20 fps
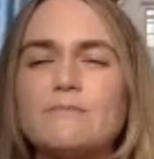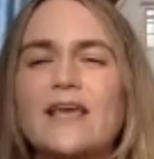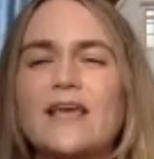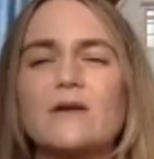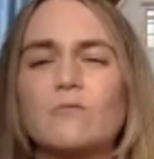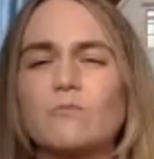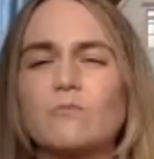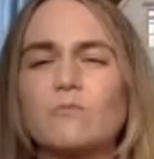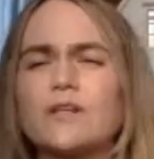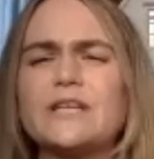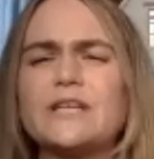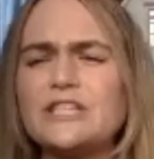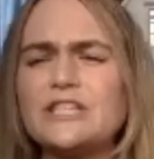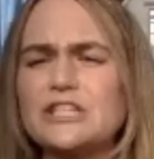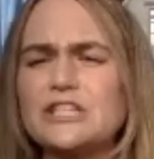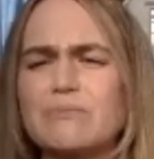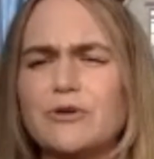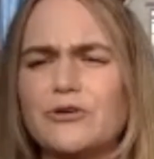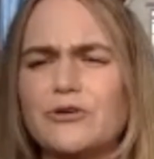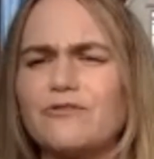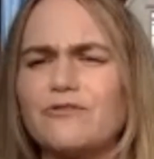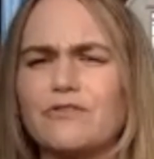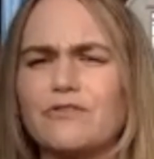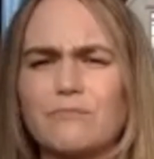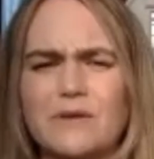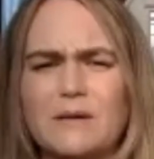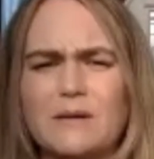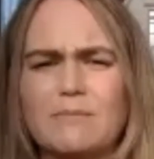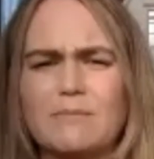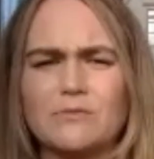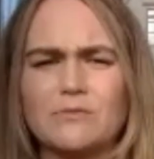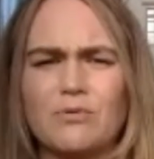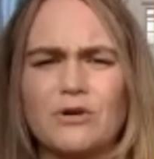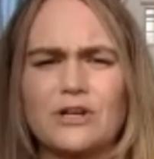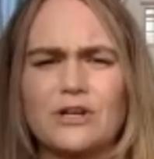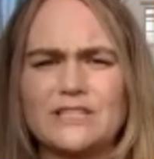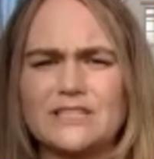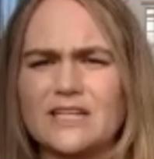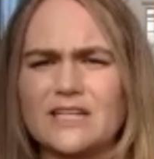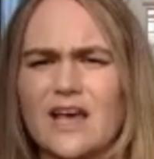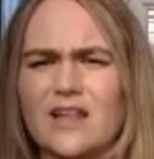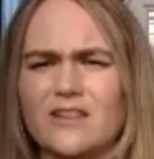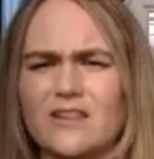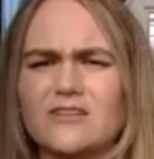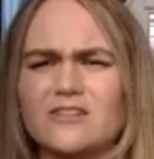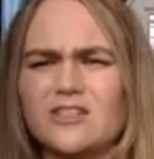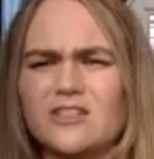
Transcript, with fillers: make it really smooth for people to put it together.